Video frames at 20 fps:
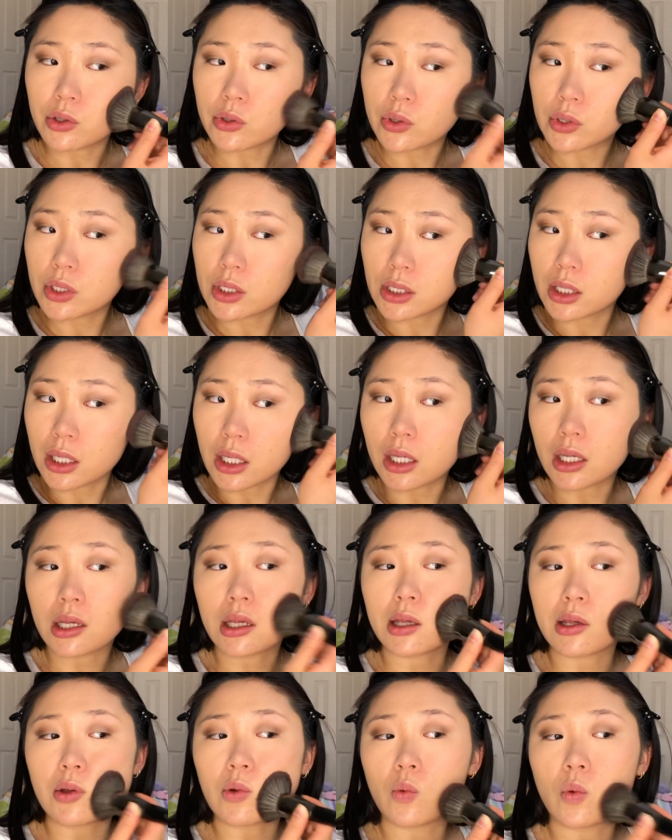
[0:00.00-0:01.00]
use the
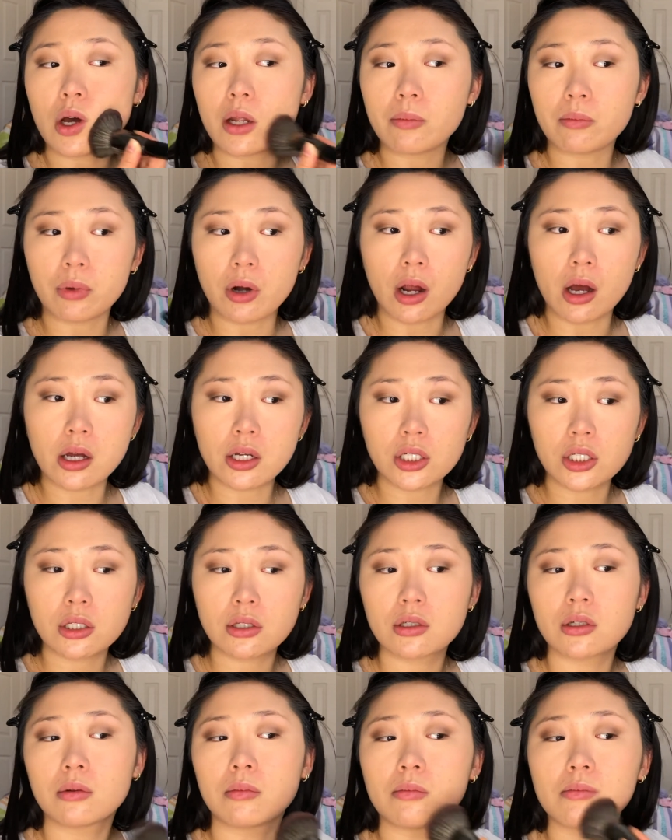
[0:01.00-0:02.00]
E1 brush,
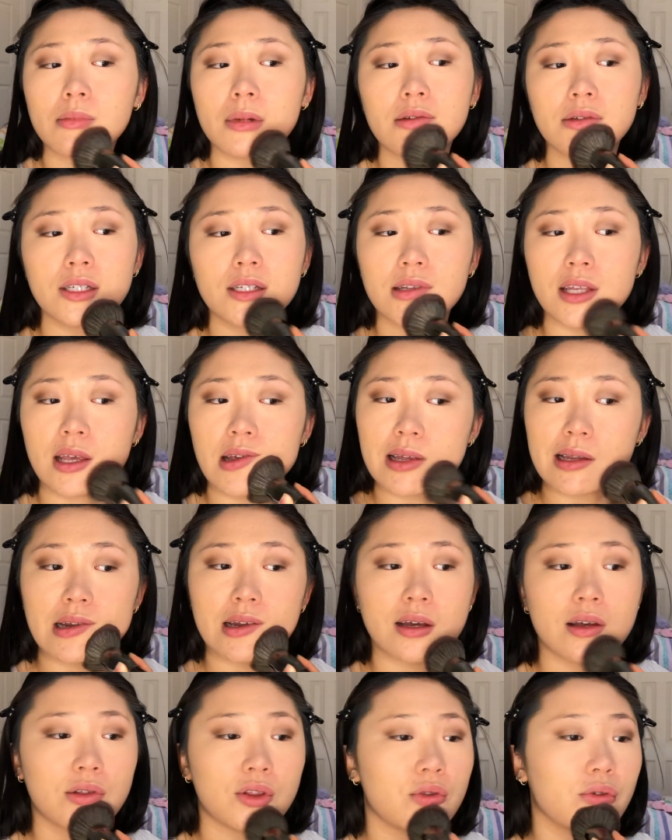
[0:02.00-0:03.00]
my skin
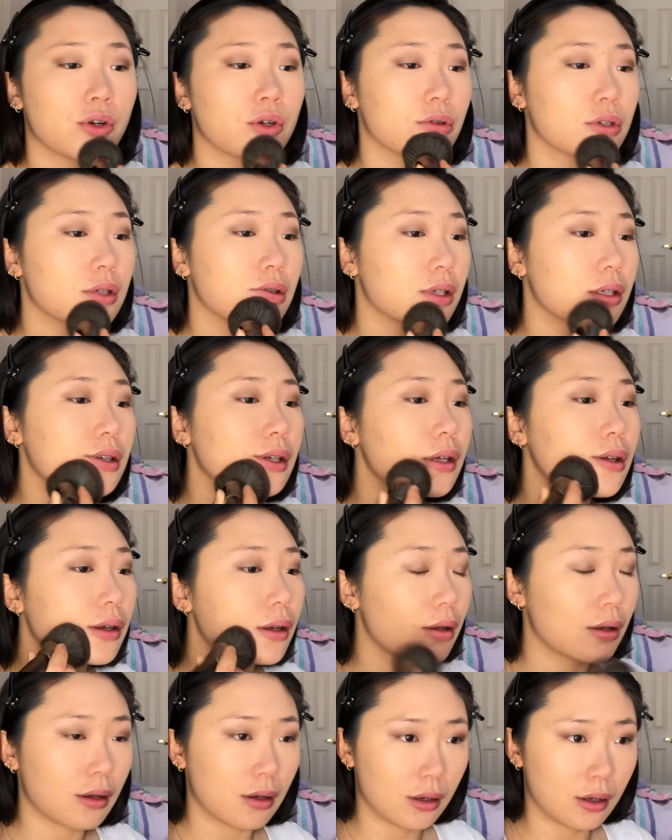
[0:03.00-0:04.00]
looks
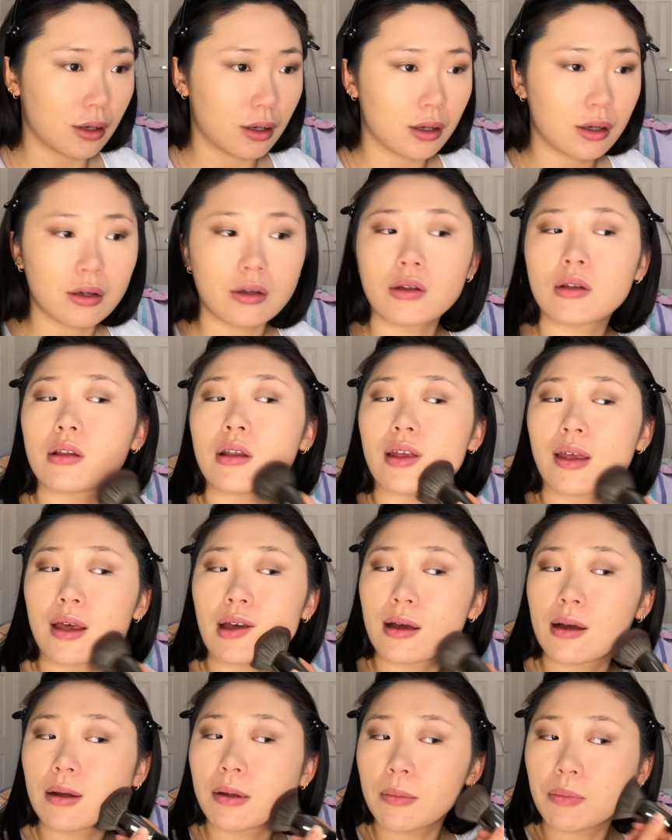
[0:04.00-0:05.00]
like
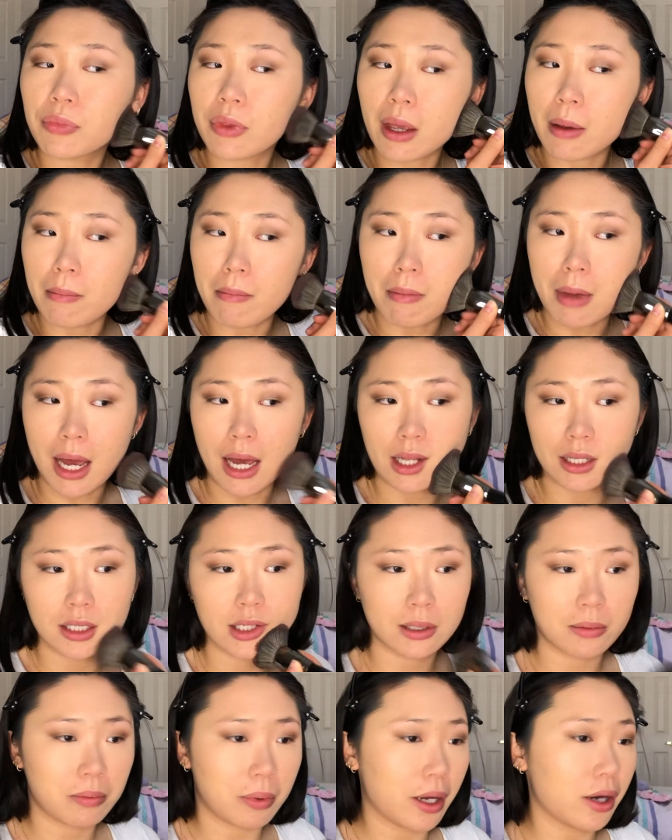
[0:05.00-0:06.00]
matte
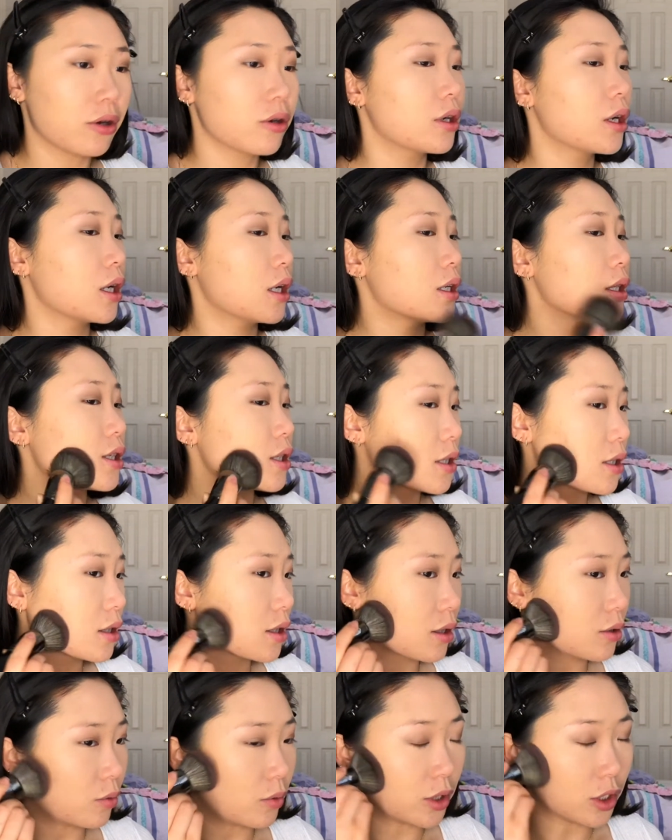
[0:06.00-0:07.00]
paradise,
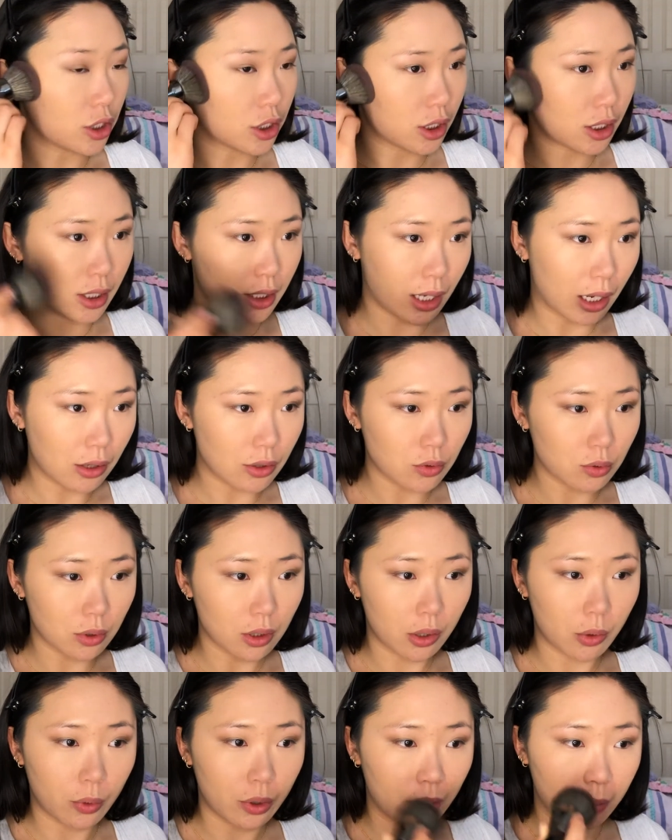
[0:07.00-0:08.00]
which sounds really
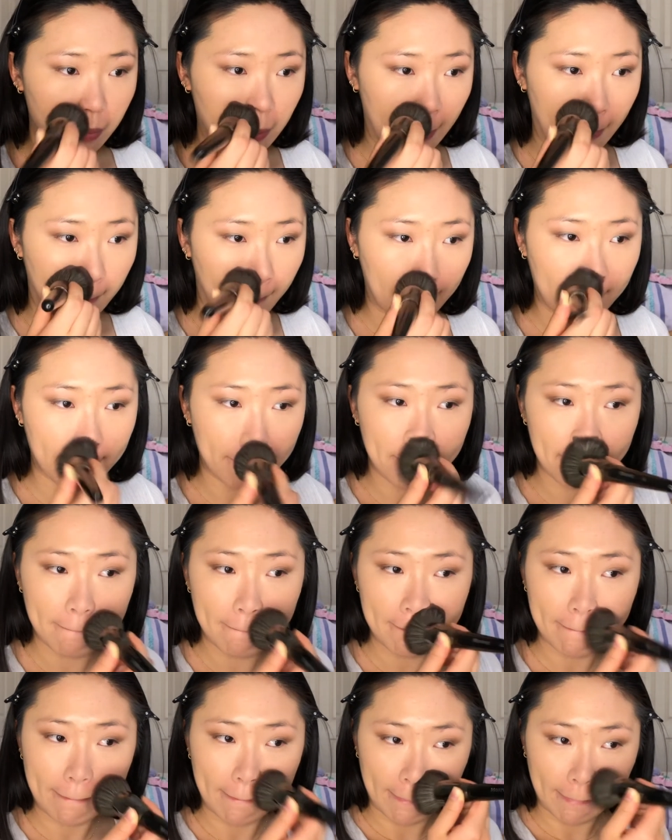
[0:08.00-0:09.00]
weird, but
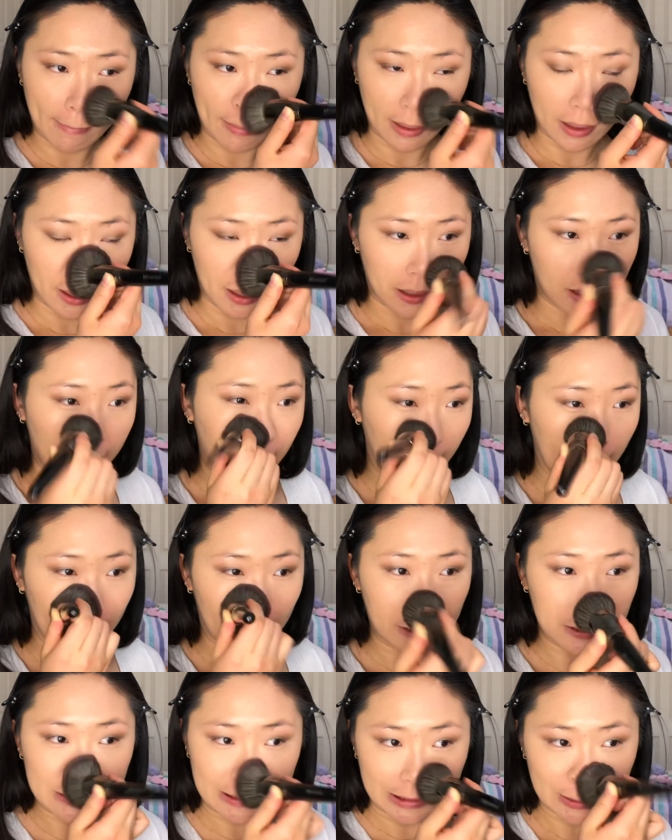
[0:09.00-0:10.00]

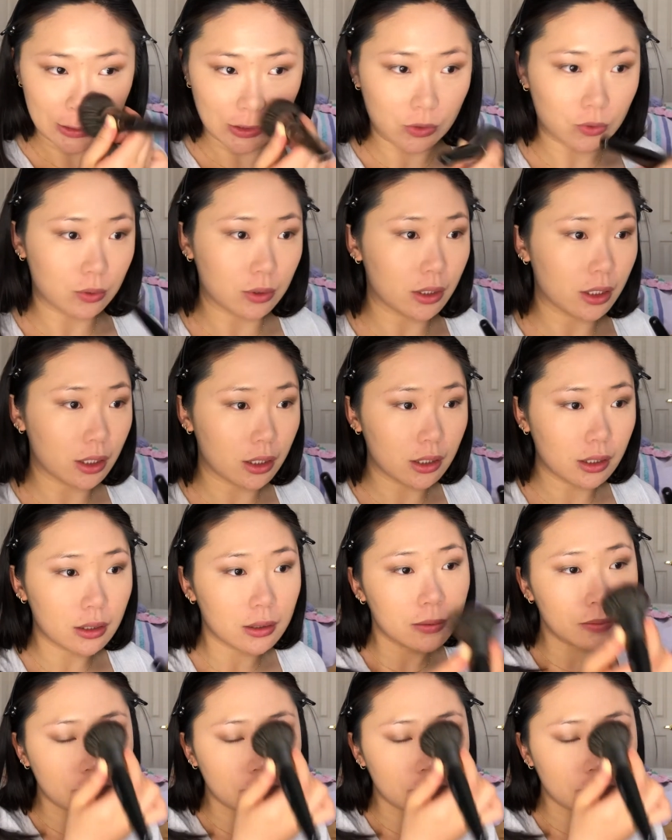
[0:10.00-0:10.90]
it just looks really good.